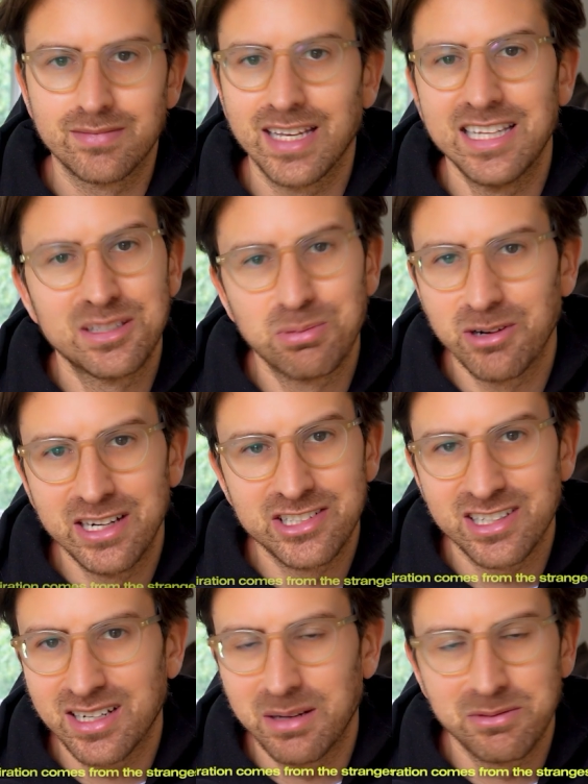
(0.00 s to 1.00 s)

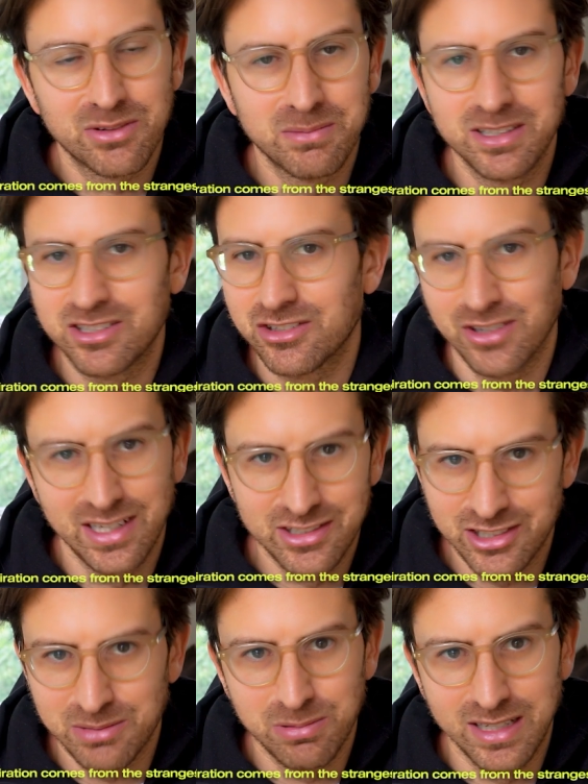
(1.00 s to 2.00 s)
Inspiration comes from the
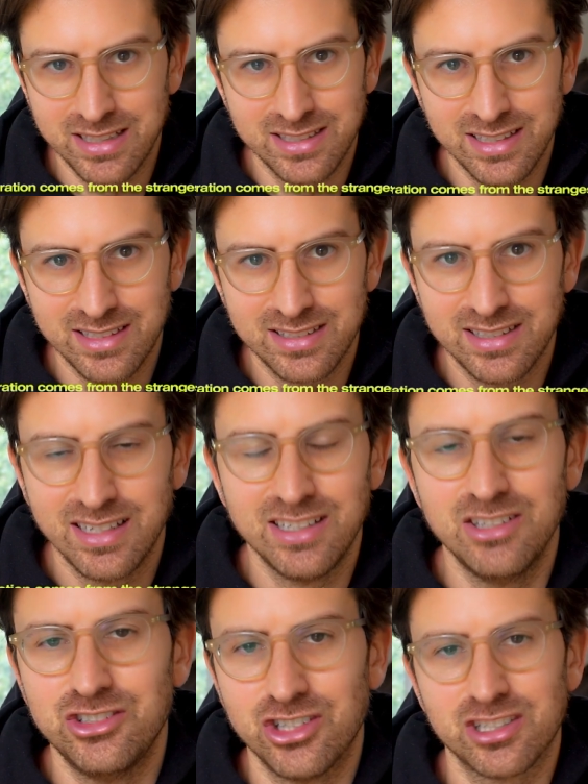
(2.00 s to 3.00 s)
strangest places.
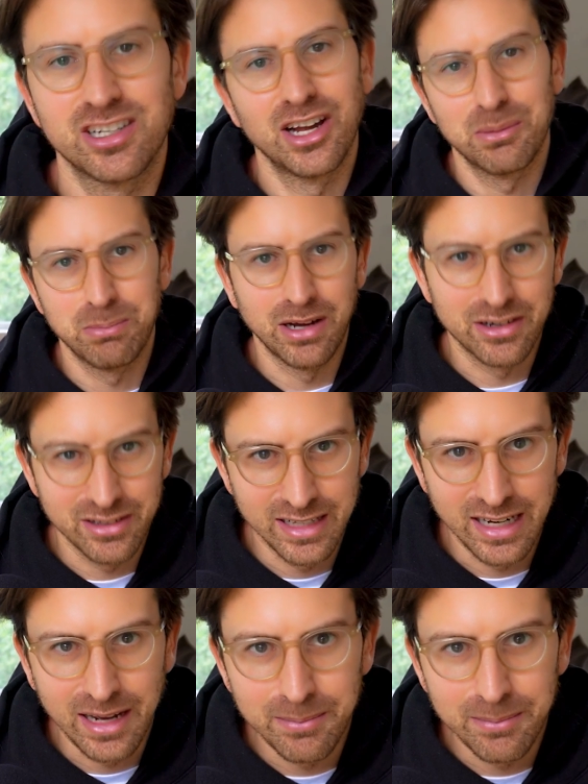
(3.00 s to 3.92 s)
You just gotta bottle it up.